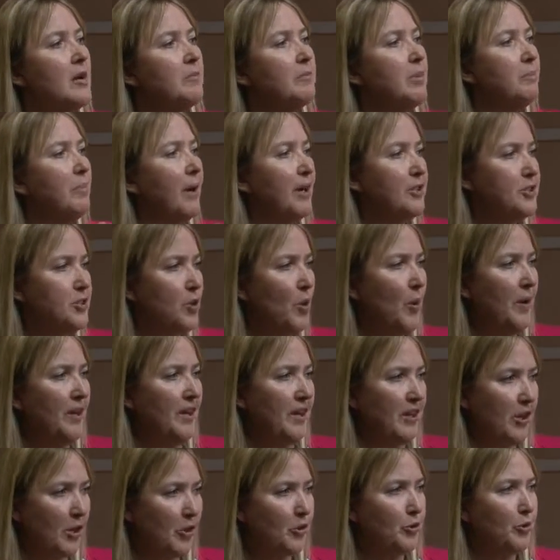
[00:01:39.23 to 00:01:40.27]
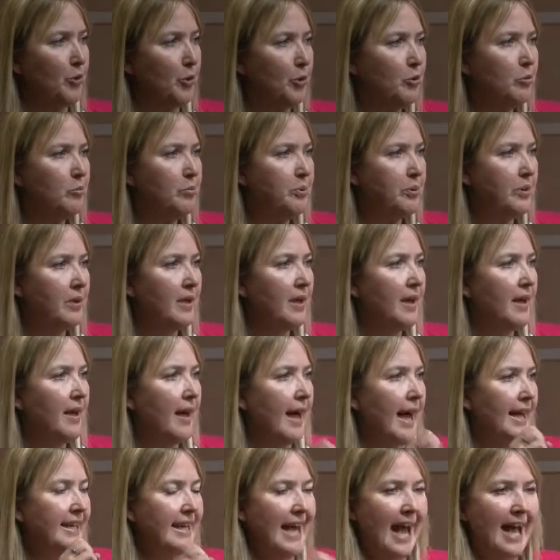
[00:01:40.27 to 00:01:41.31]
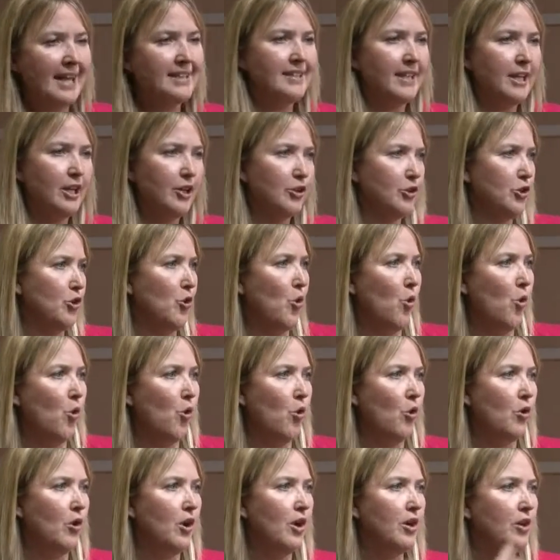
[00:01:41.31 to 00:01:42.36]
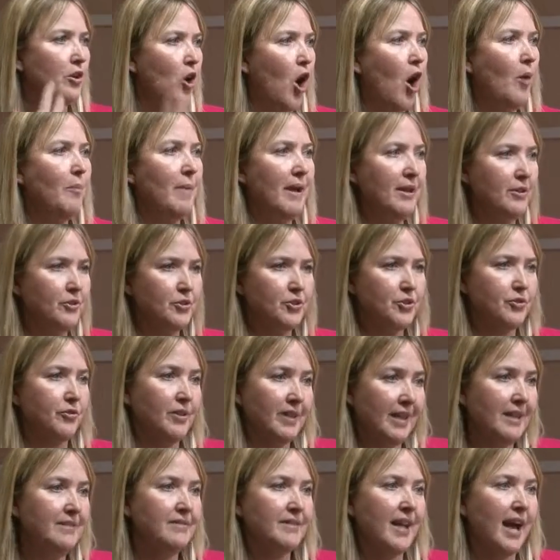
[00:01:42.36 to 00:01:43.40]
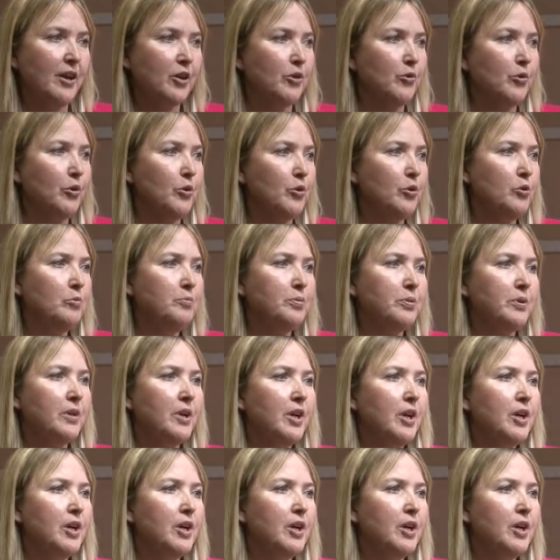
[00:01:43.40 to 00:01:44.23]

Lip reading: but by joining a group and adding your commentary in that group,